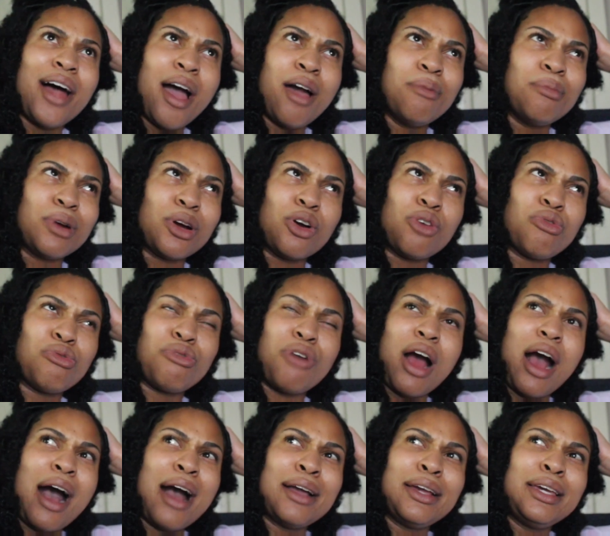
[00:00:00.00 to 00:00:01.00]
I'm
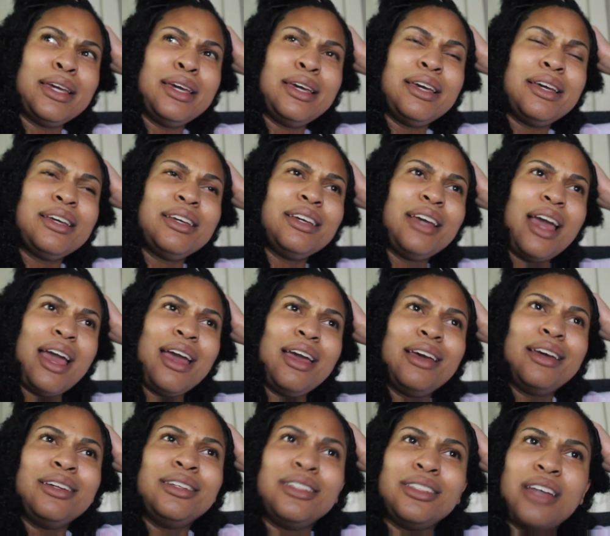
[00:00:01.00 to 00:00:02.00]
crying
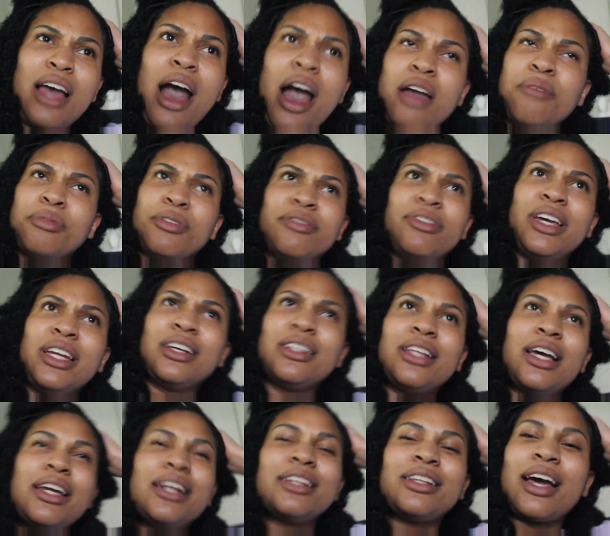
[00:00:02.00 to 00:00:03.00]
and
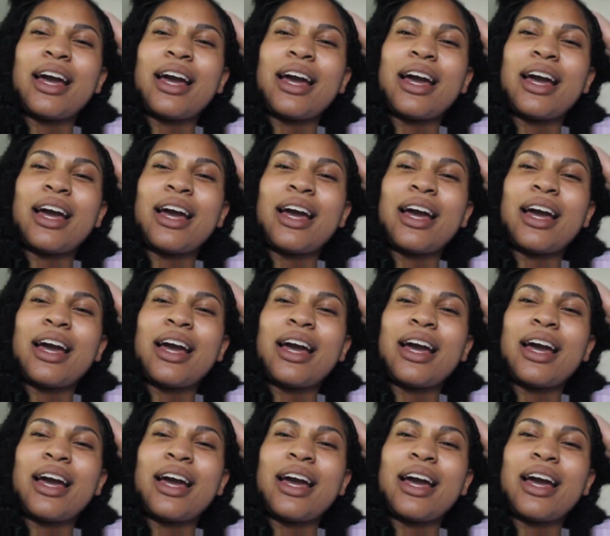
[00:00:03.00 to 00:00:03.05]
hyperventilating,